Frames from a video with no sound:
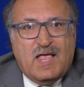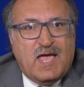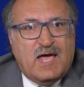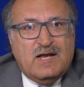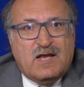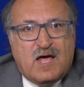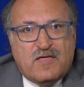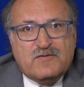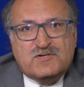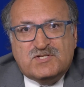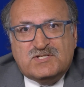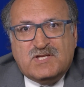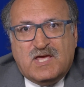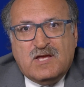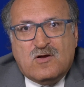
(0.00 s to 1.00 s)
and other
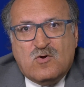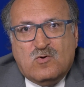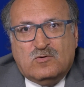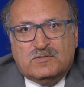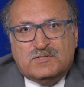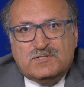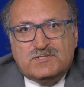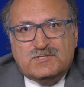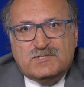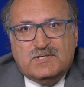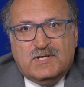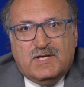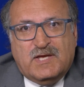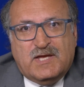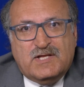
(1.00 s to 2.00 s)
stakeholders
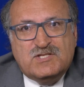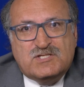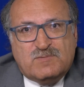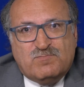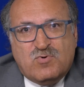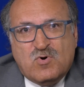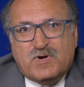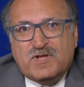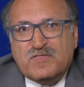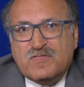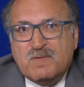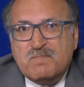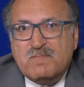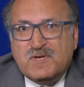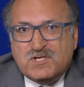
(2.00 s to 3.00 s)
in supporting the
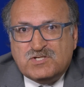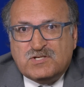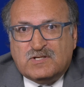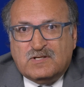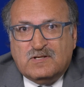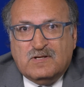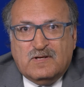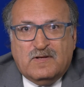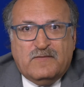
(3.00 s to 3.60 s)
mission